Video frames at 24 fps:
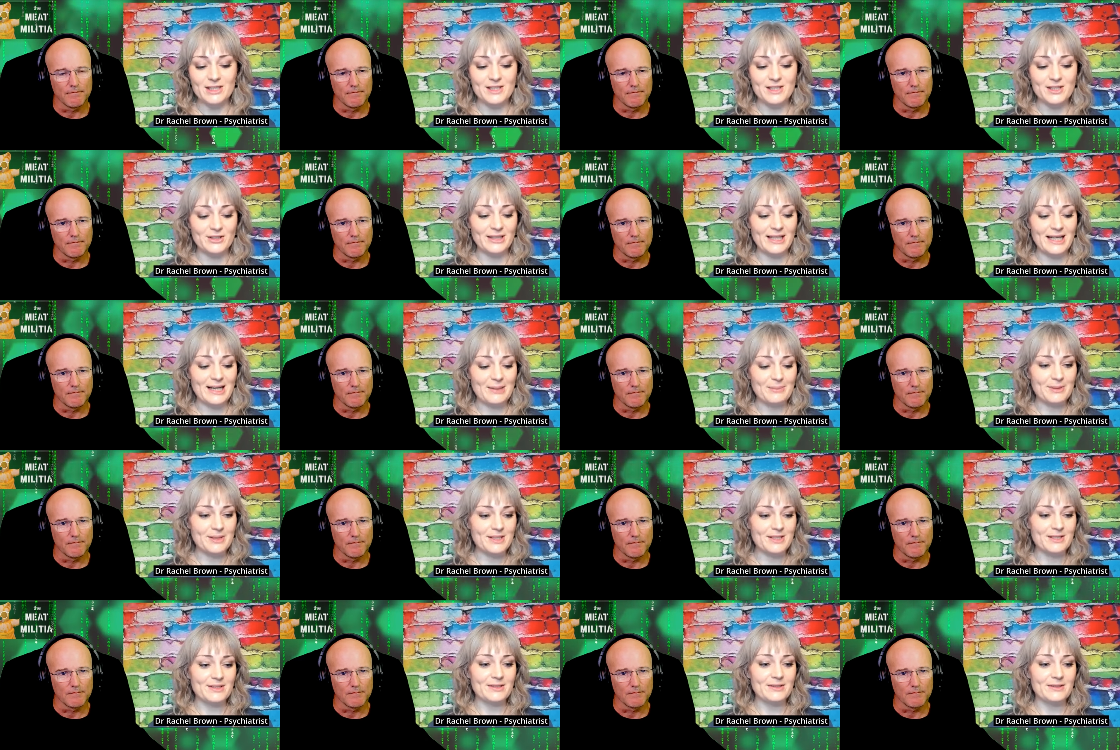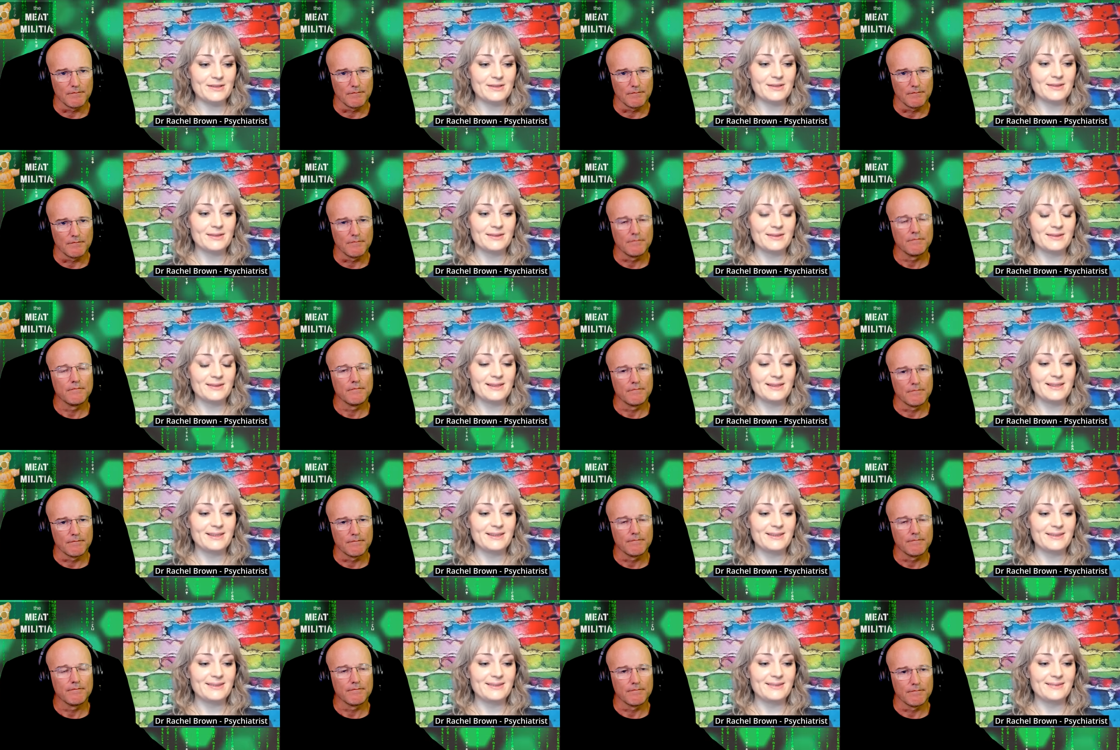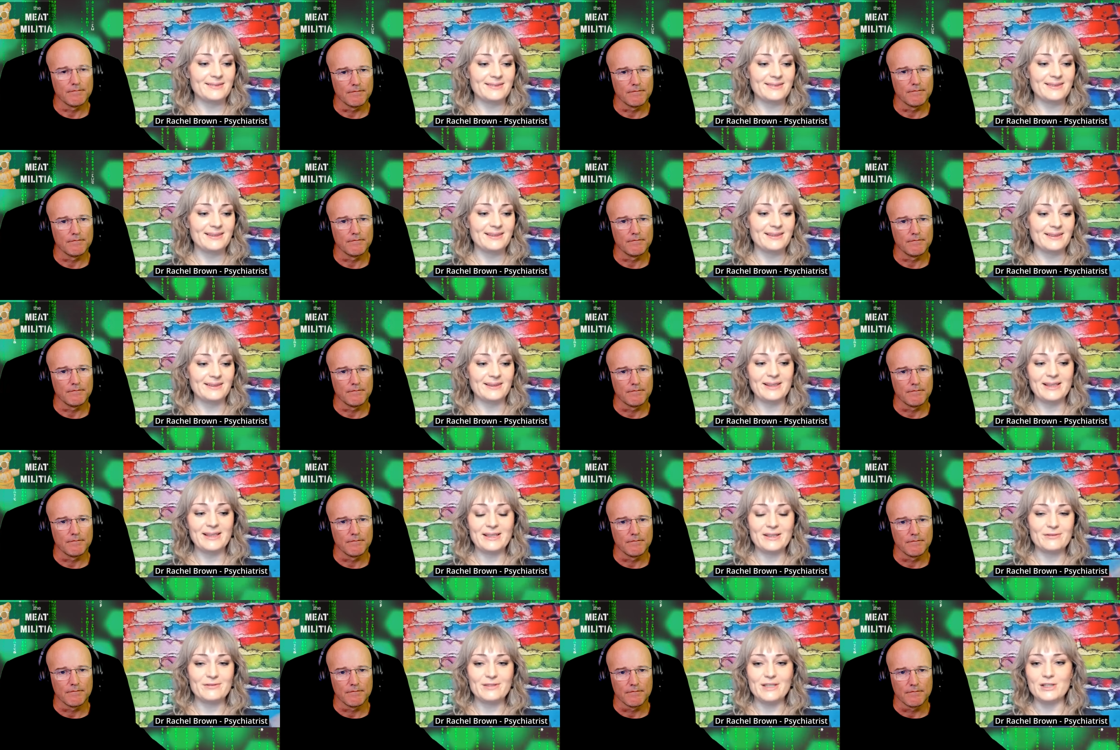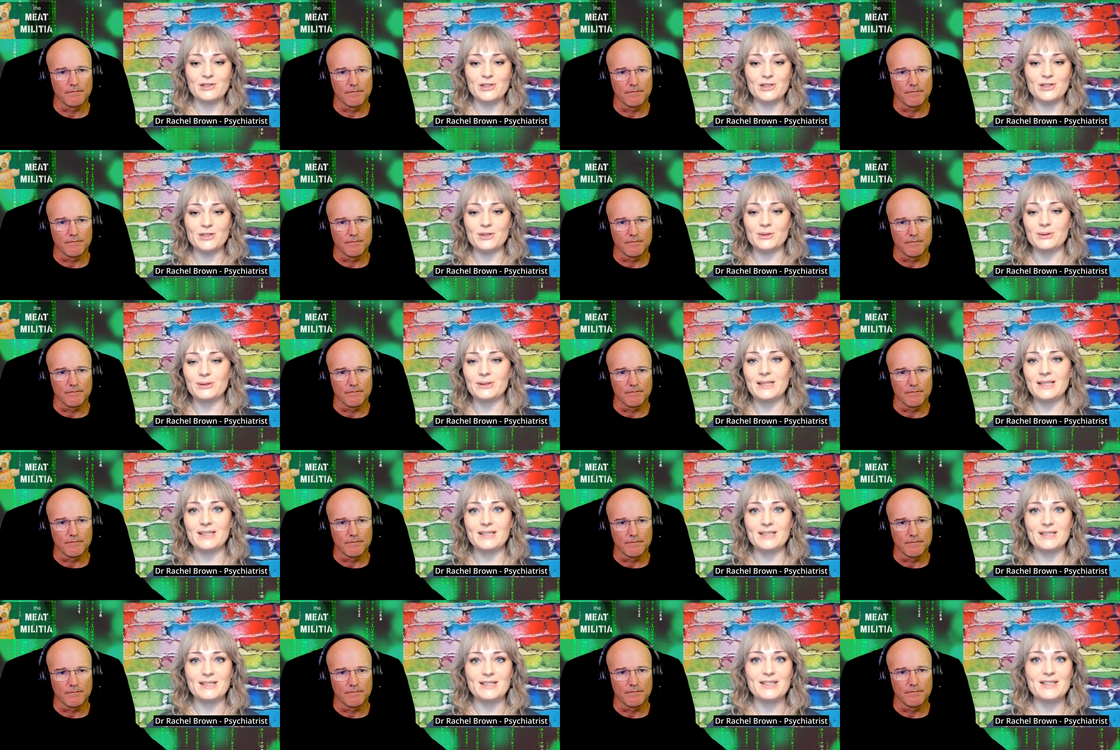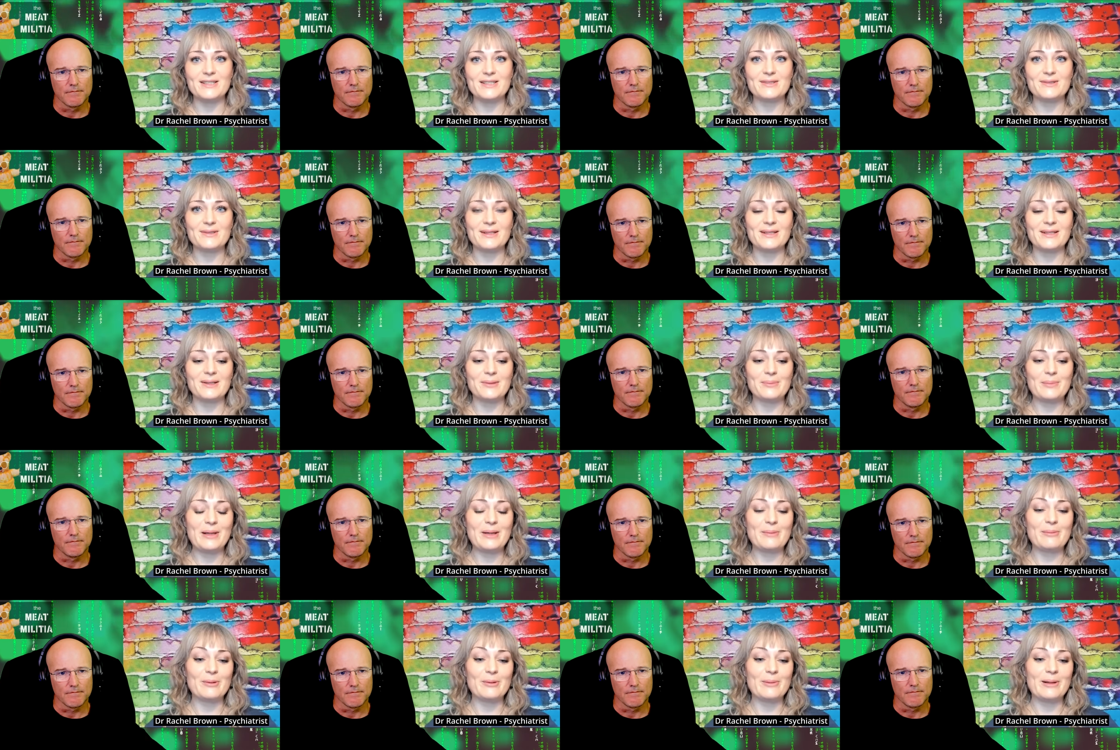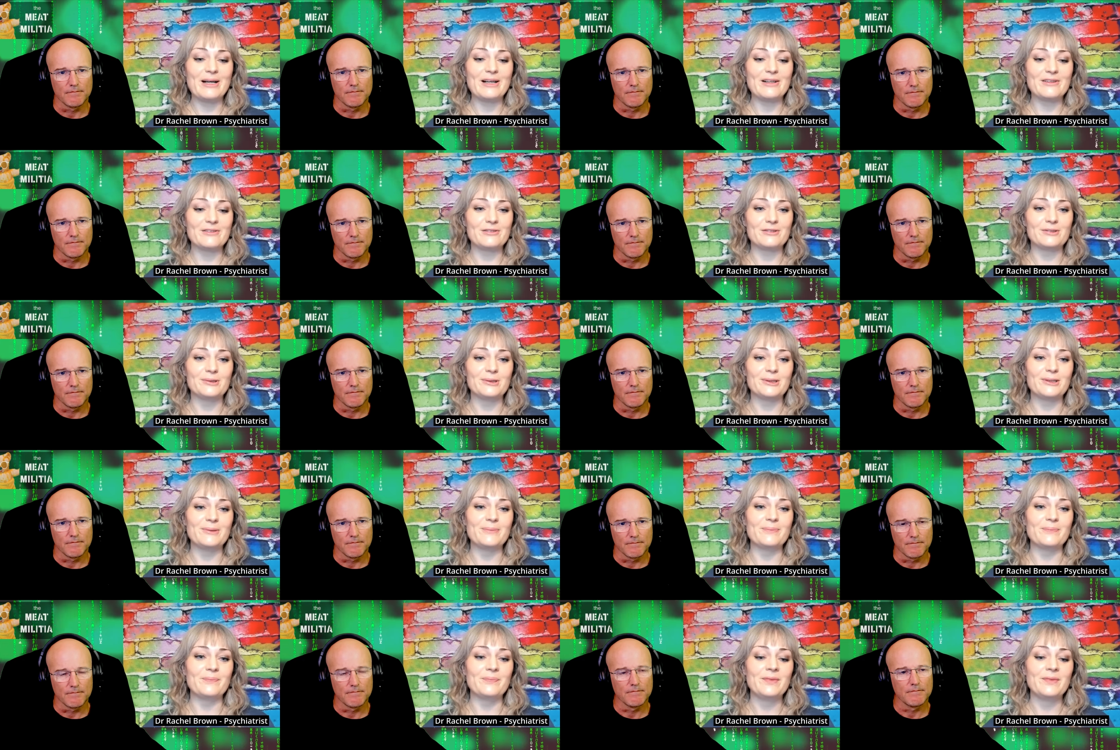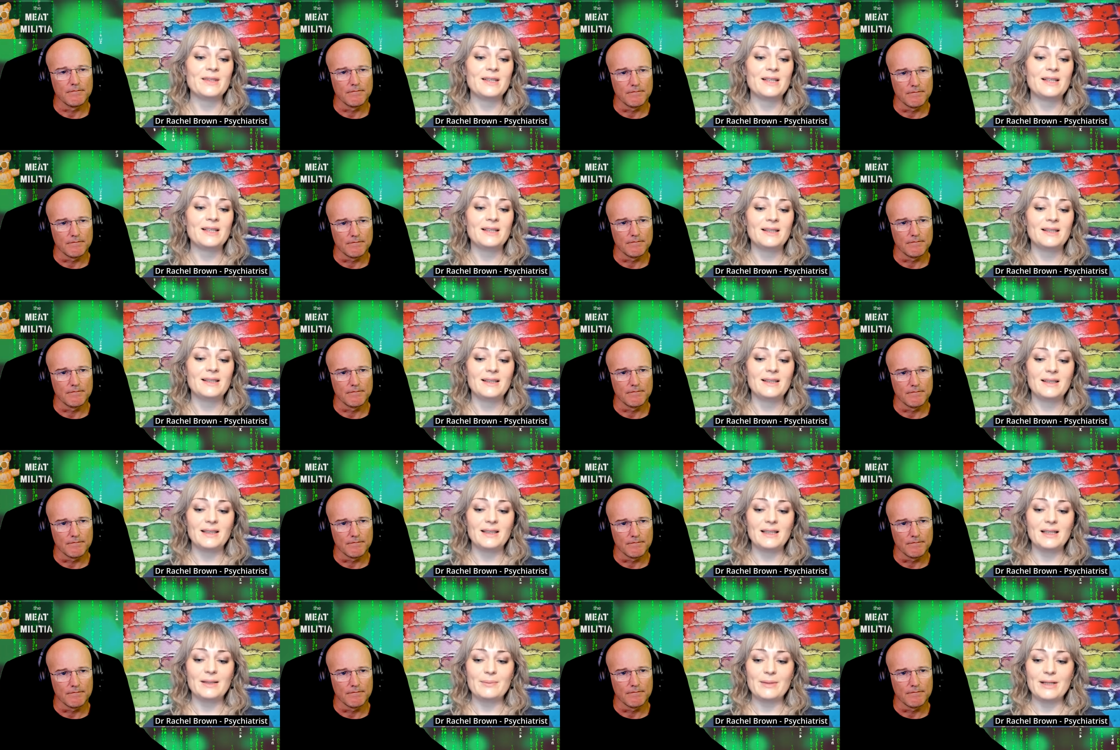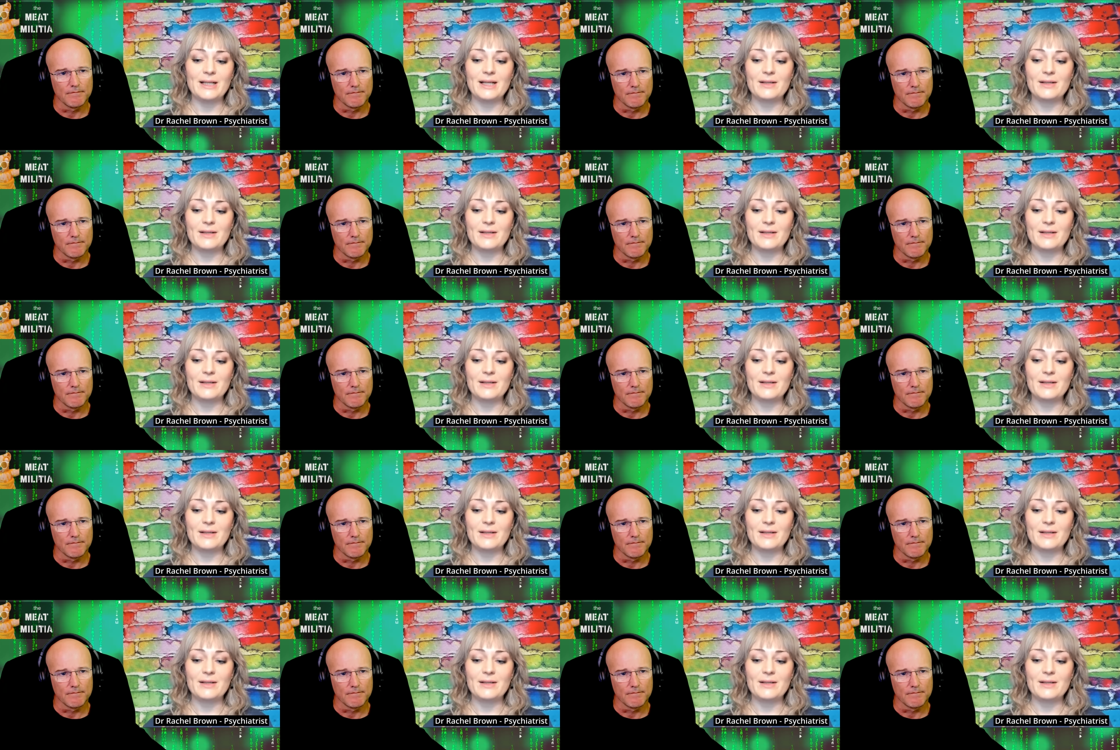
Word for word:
Speaker 1: that's on Amazon in in kind of digital and uh, paperback form. Um,